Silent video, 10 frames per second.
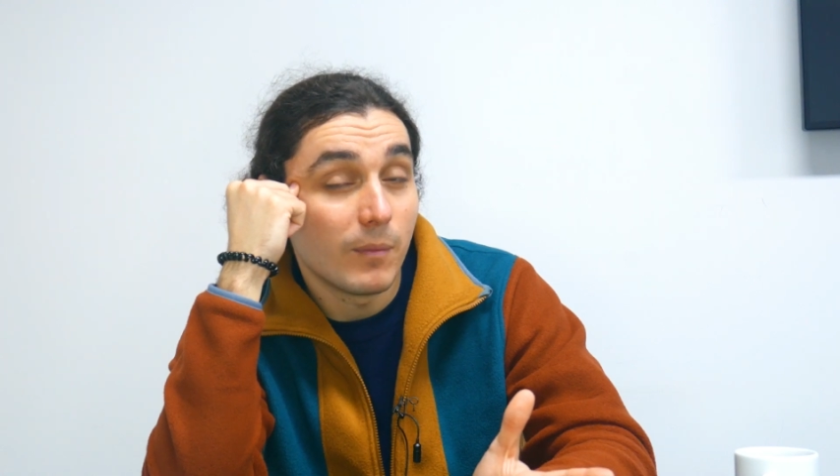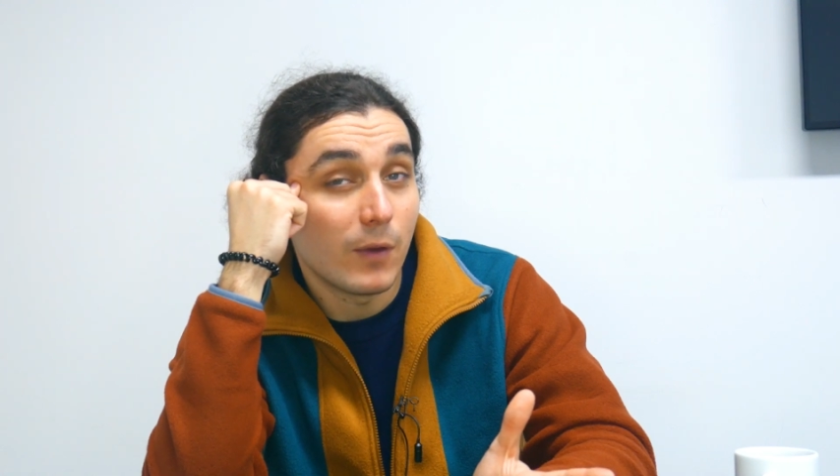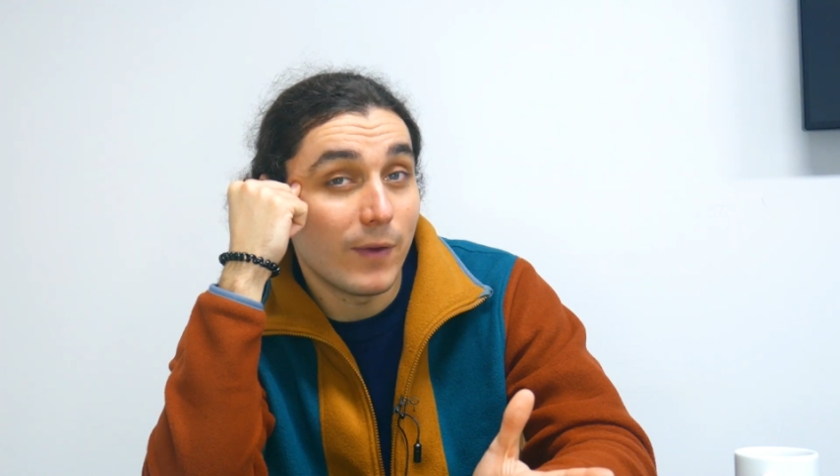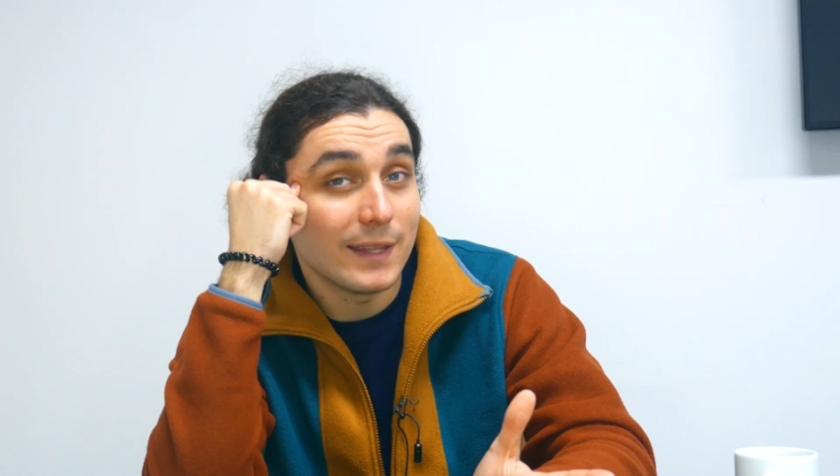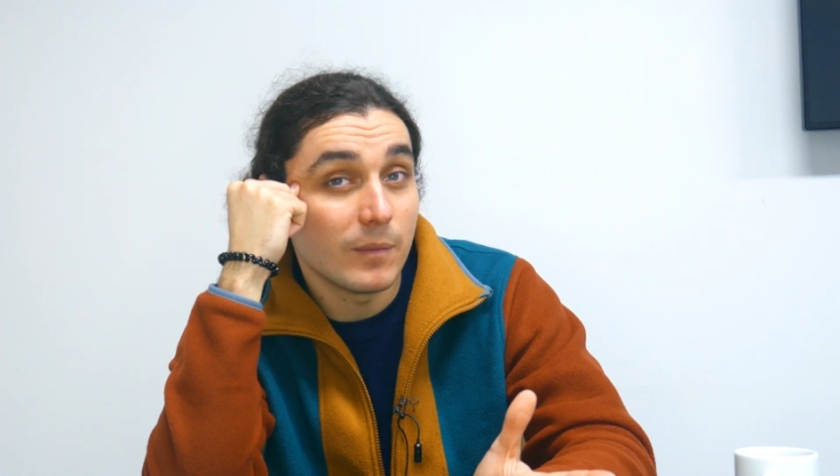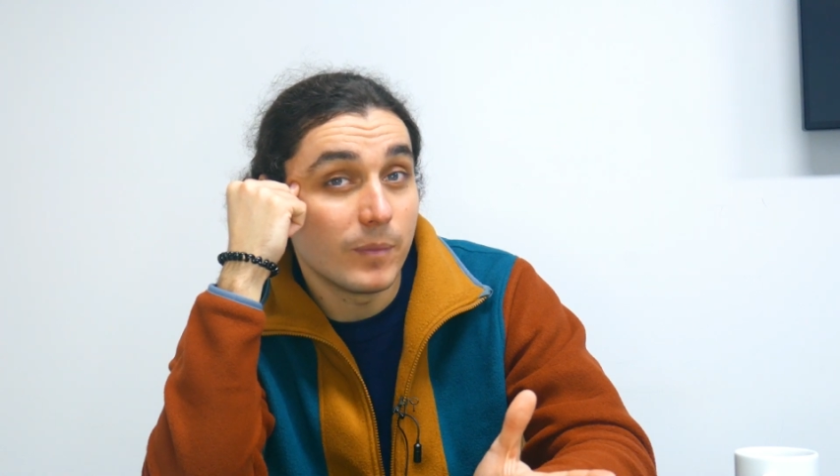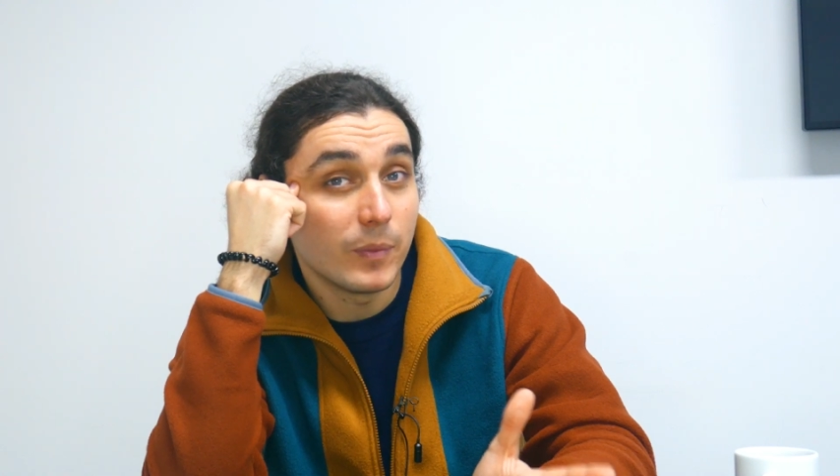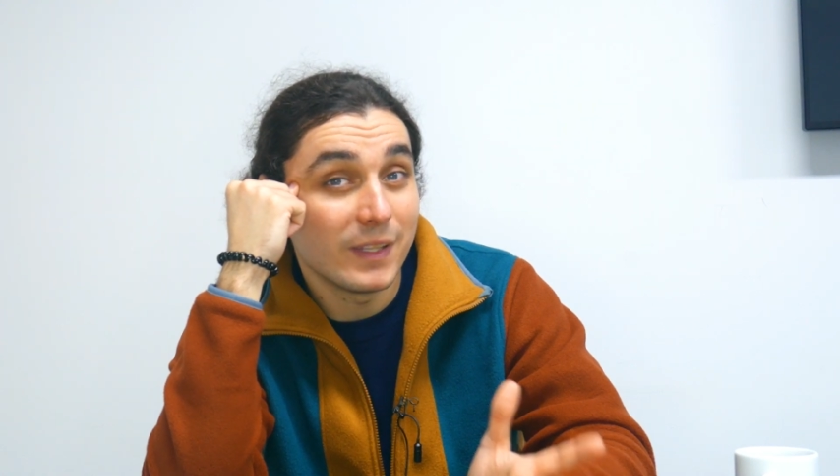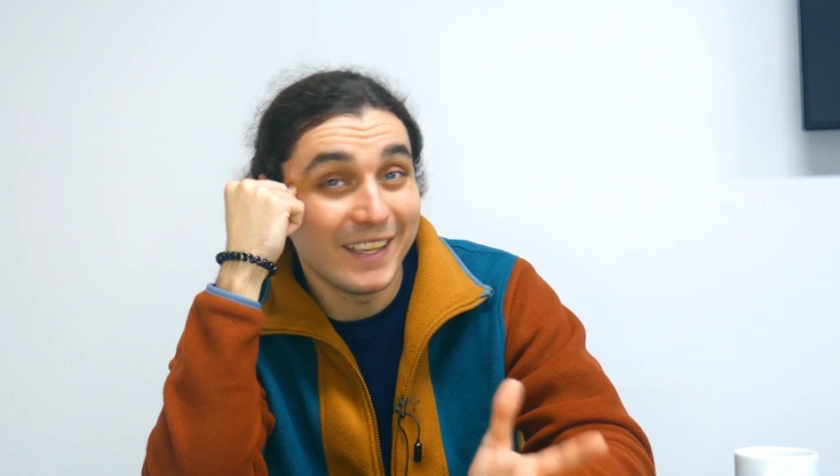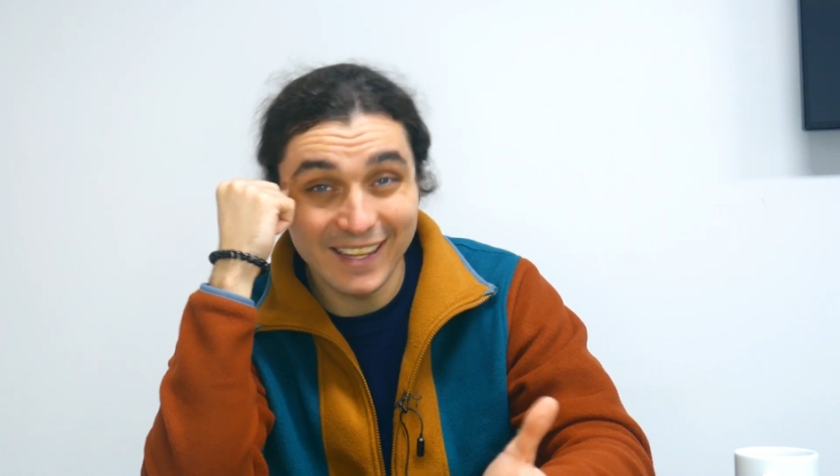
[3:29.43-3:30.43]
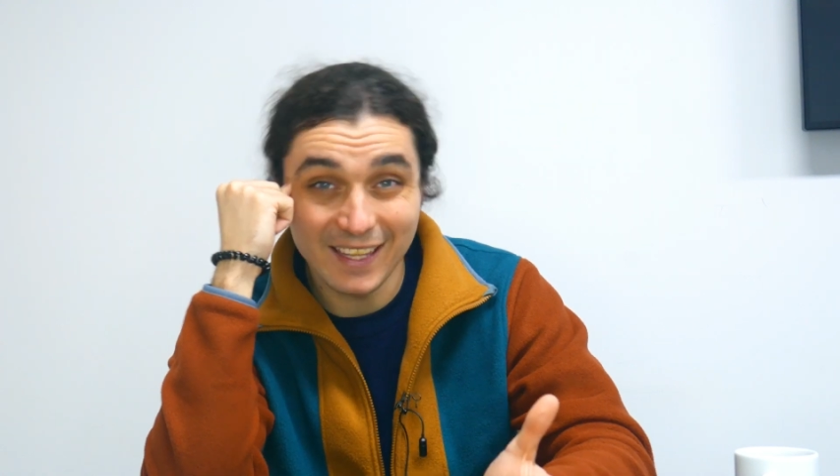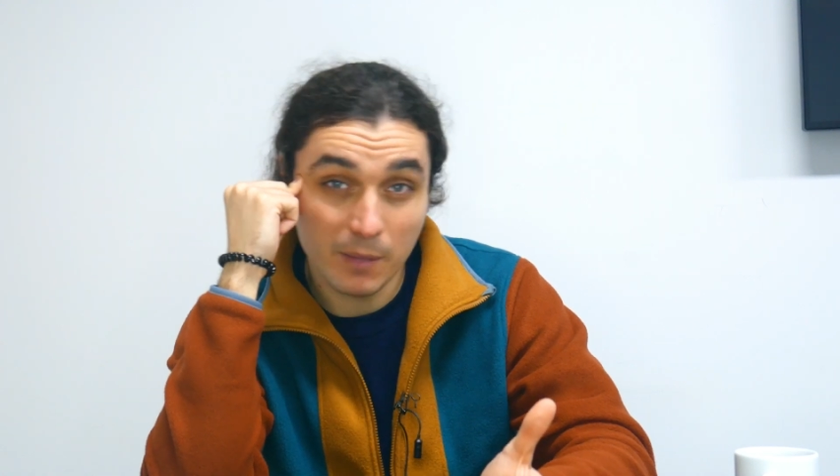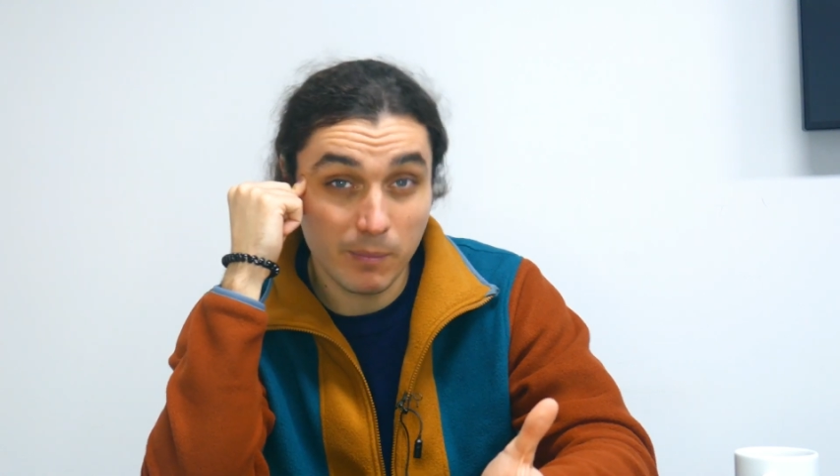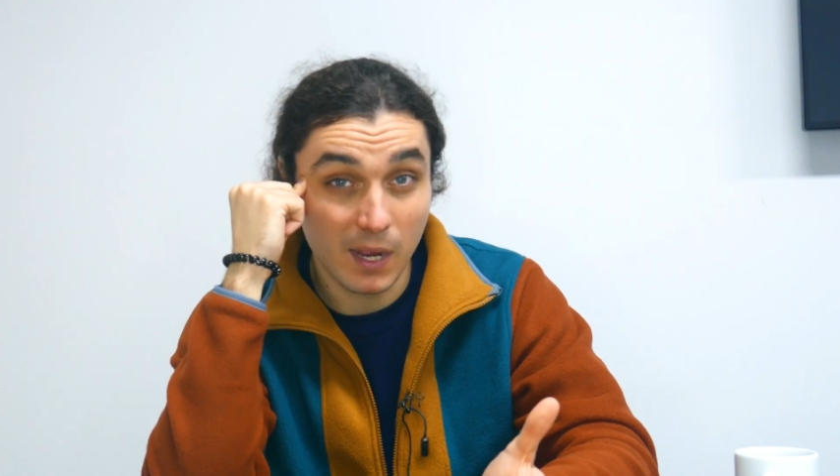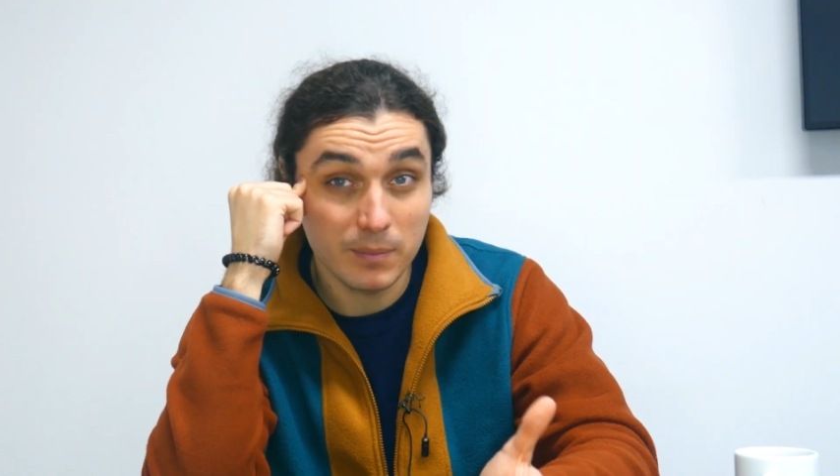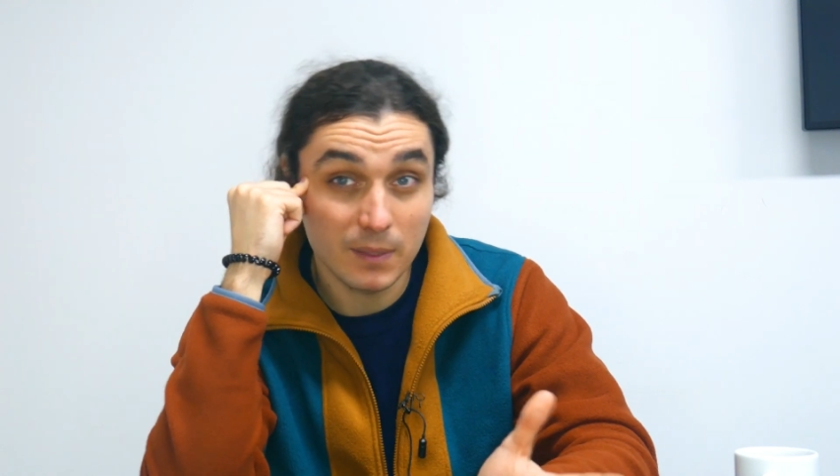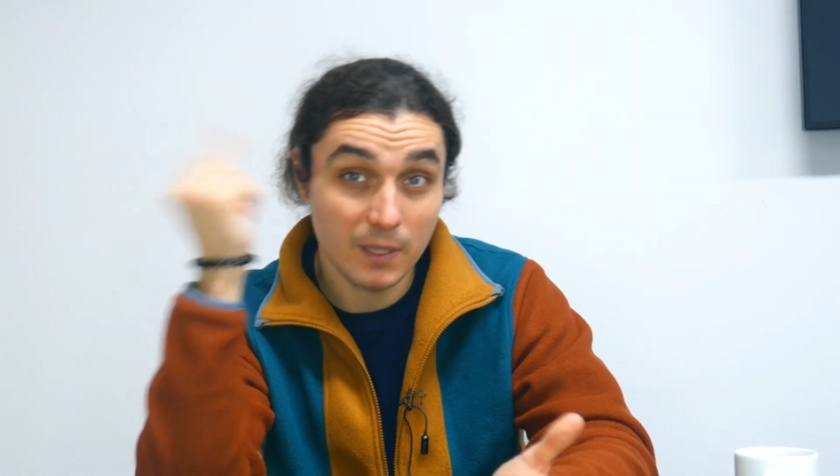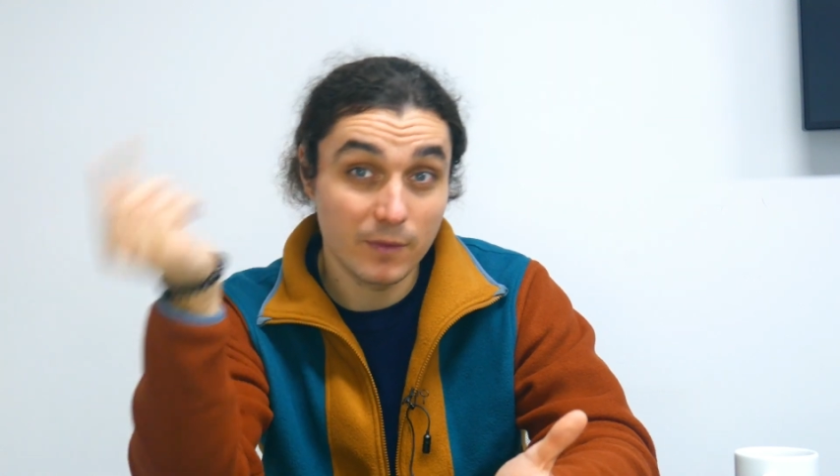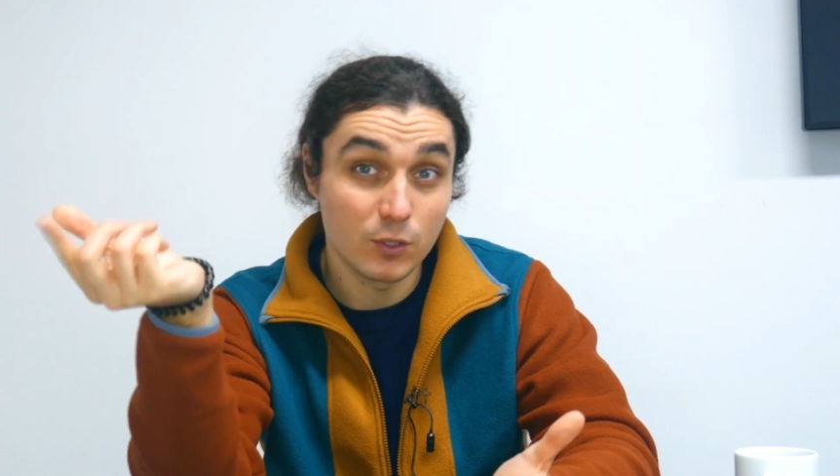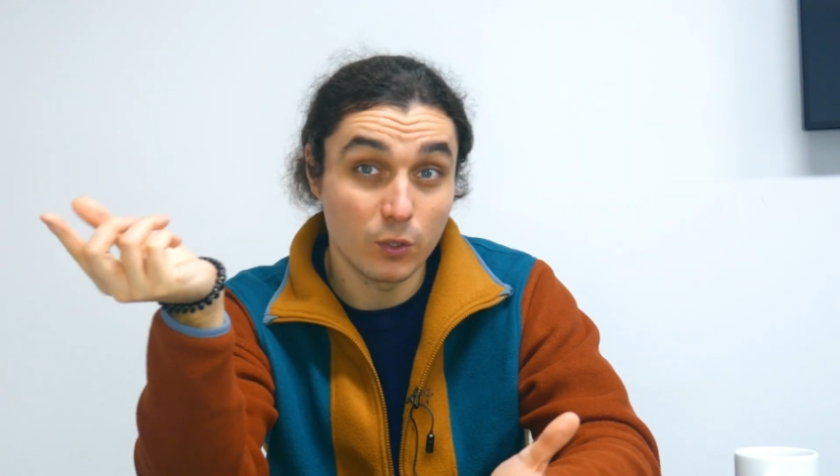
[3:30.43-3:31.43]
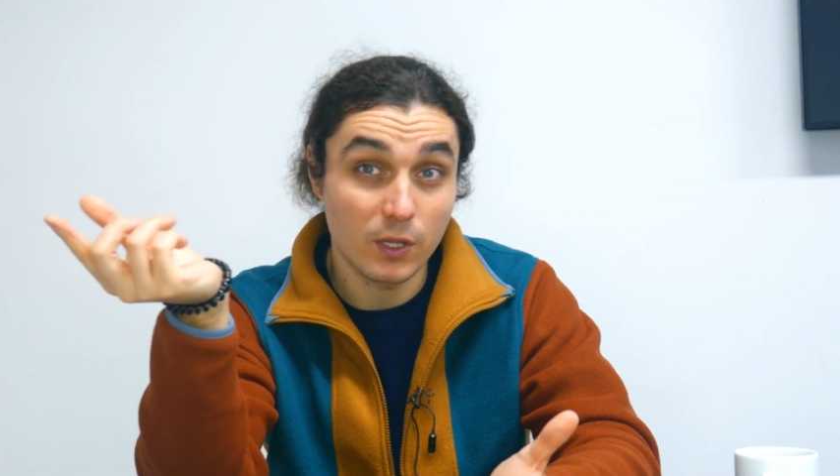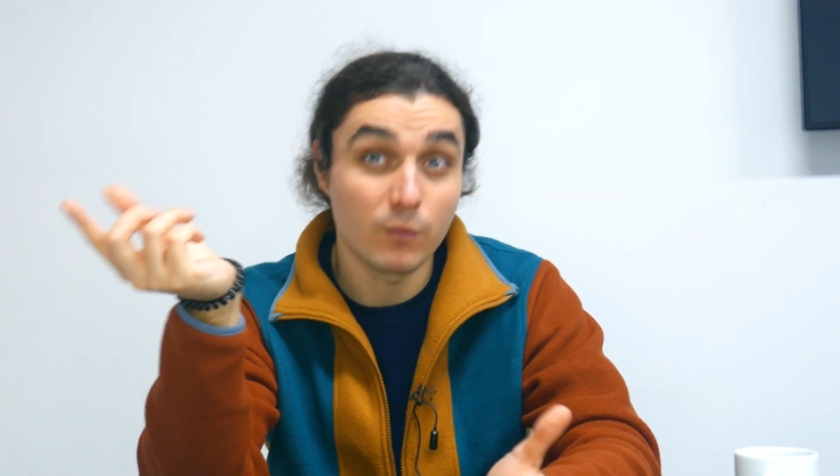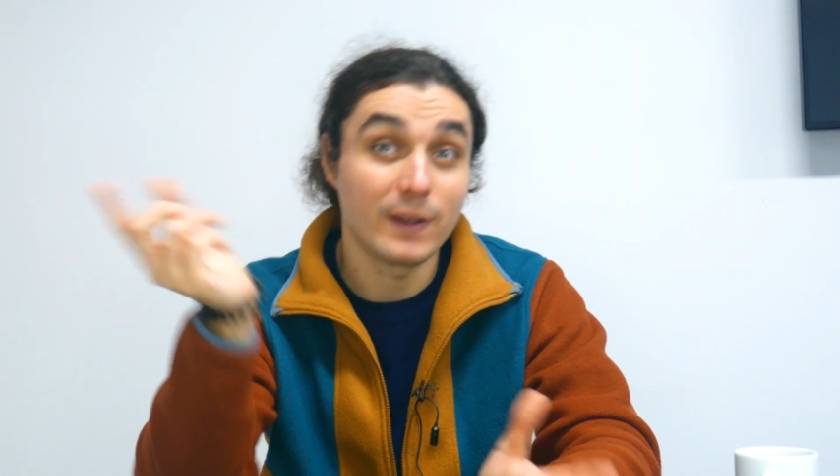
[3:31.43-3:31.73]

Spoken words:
random people eating kebabs. I'm not even joking.